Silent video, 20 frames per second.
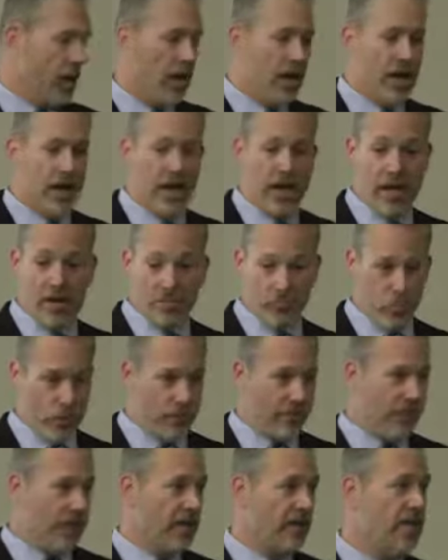And
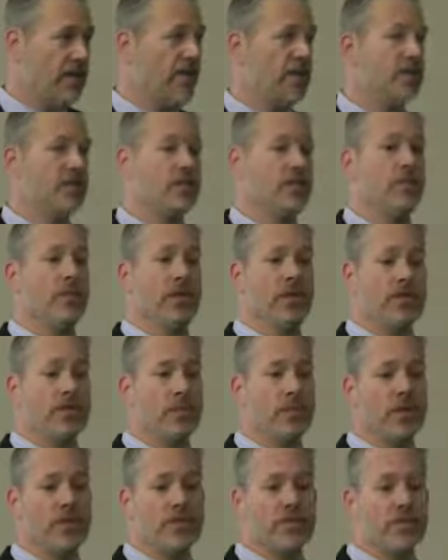we find that there's
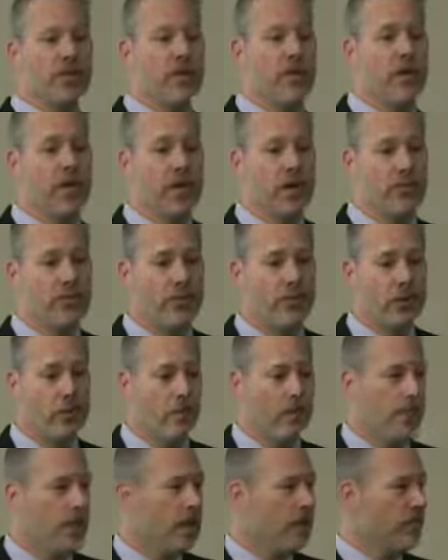something that's very helpful.
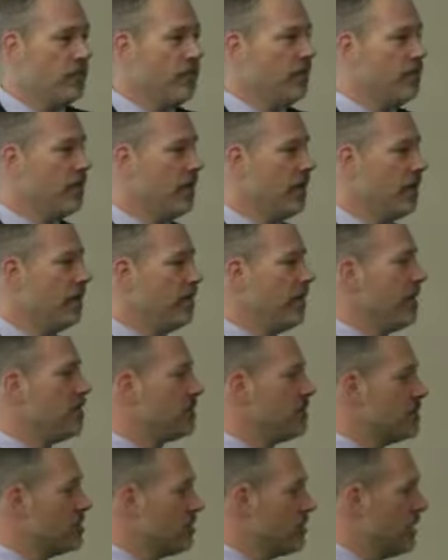
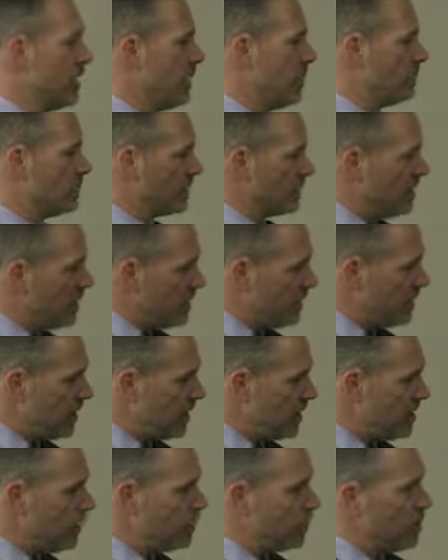Patients have been able to take
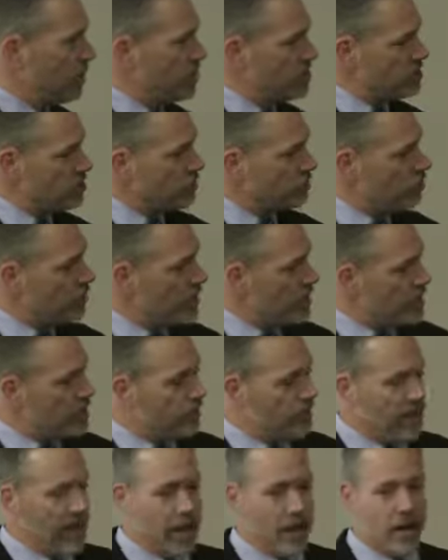that information, read
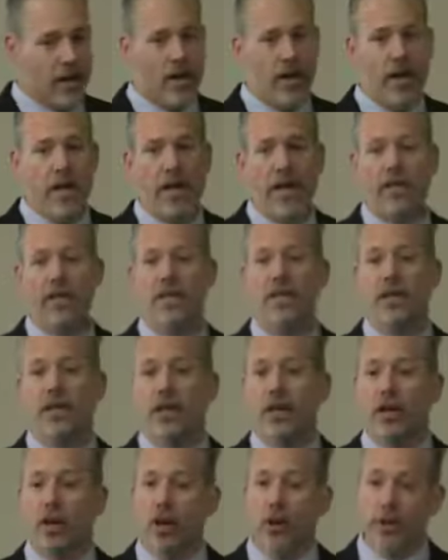about it, and then they
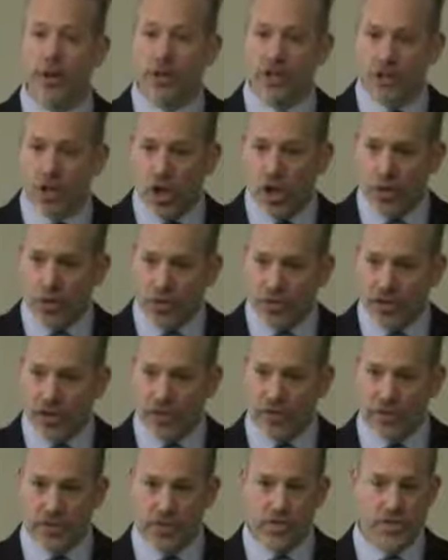can go in and talk with
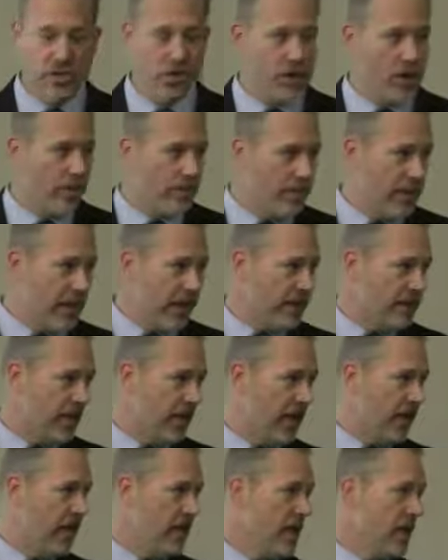their physician about
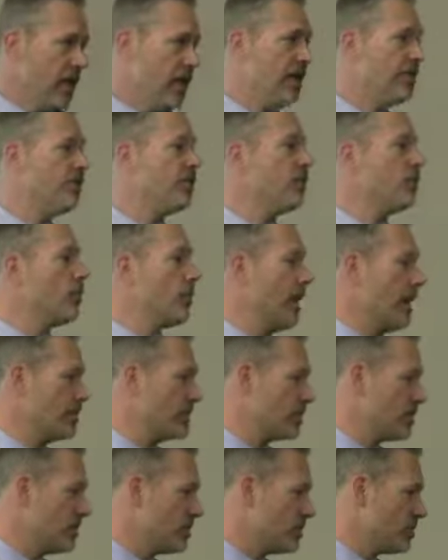that if they're
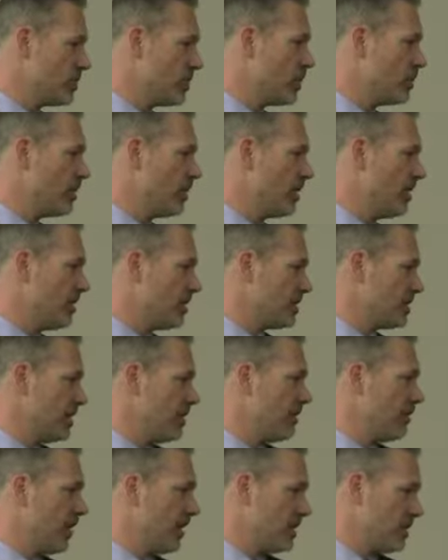perhaps concerned that it's
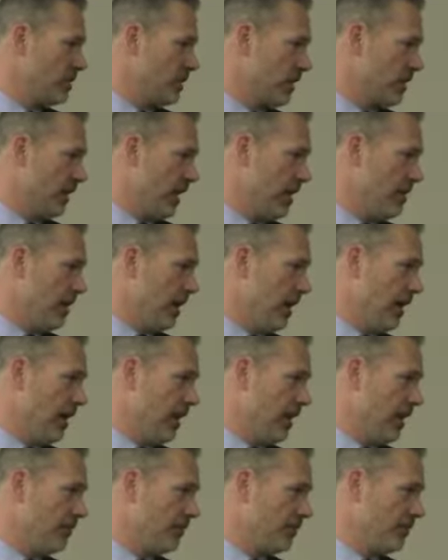an infection that they might
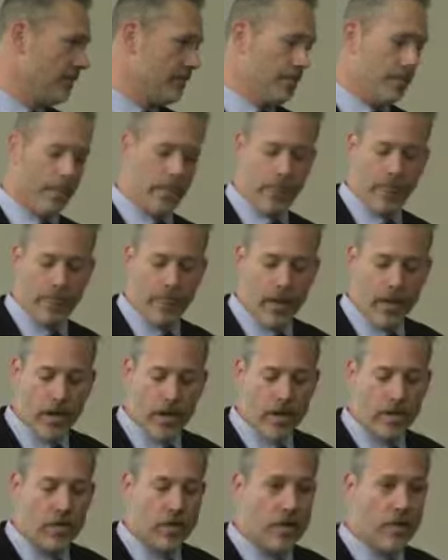have.
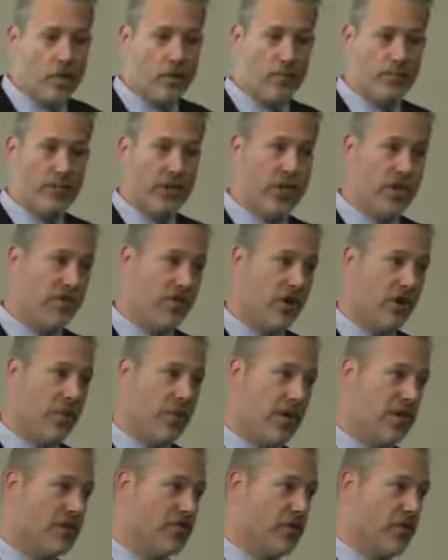Thank you very
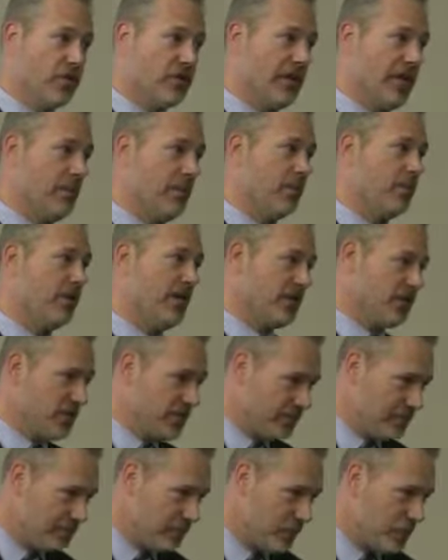much for your time and attention.